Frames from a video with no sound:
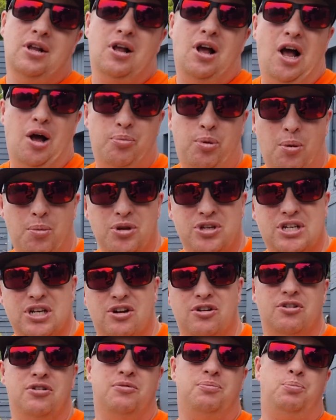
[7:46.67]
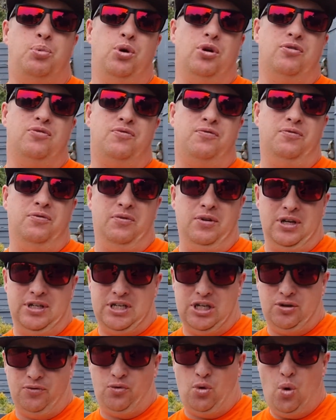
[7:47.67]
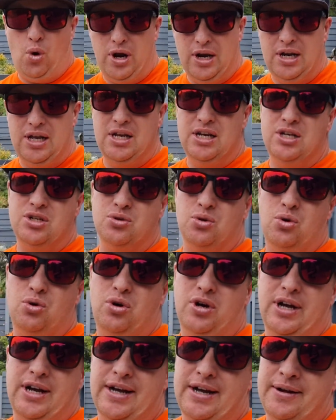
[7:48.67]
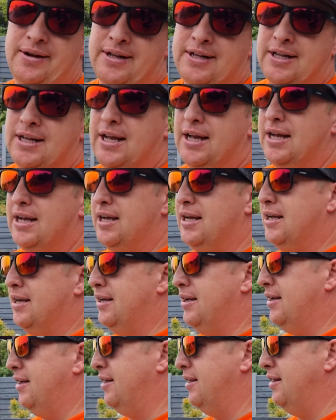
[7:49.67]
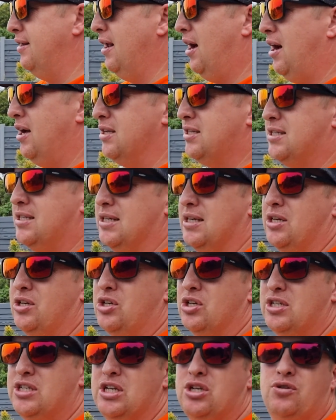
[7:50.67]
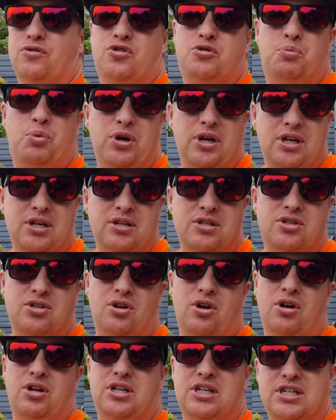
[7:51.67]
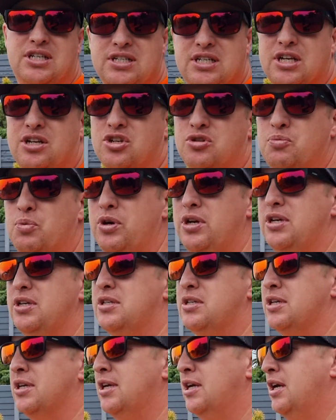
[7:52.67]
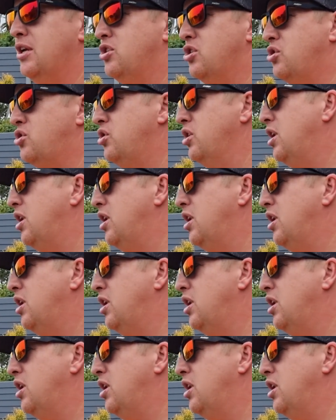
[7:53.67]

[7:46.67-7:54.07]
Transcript: I'll probably put a set of coilies, or a nice just set of springs, you know, a decent set of springs, just to